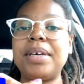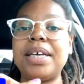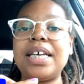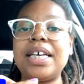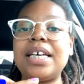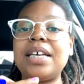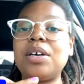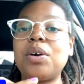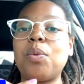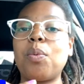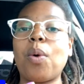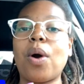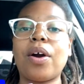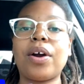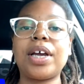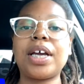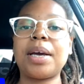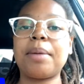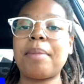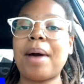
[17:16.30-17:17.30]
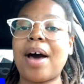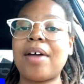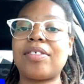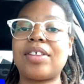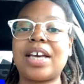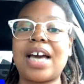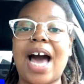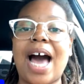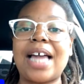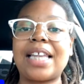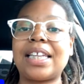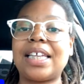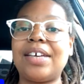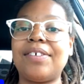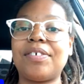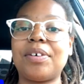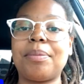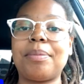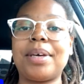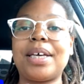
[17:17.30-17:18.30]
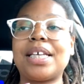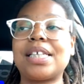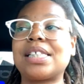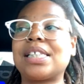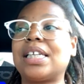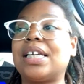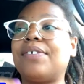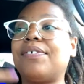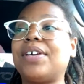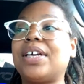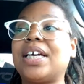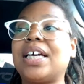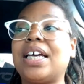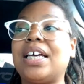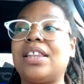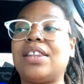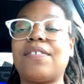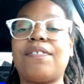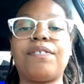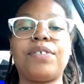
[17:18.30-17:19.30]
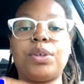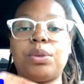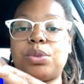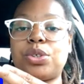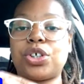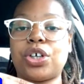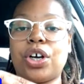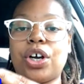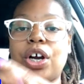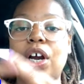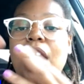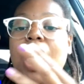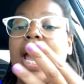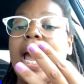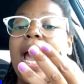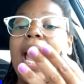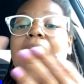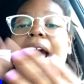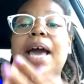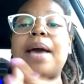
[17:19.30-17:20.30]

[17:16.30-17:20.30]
Me worrying about the guy leaving me is living in the future,